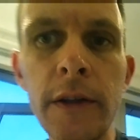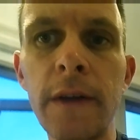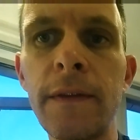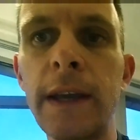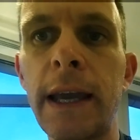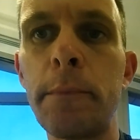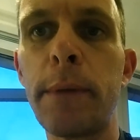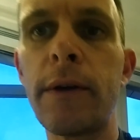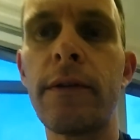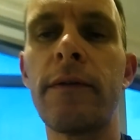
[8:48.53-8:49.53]
definitely getting
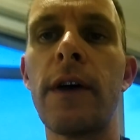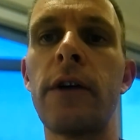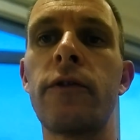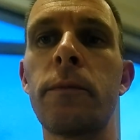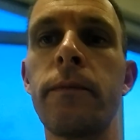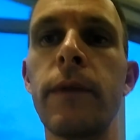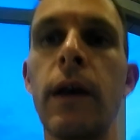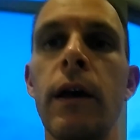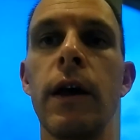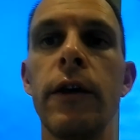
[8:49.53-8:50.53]
both of those.
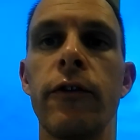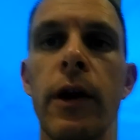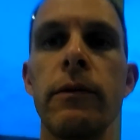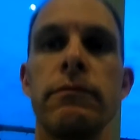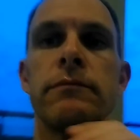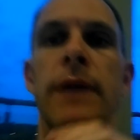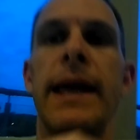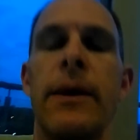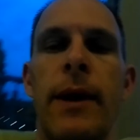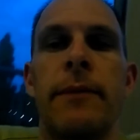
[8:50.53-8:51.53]
So
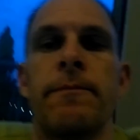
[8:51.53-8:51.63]
anyway.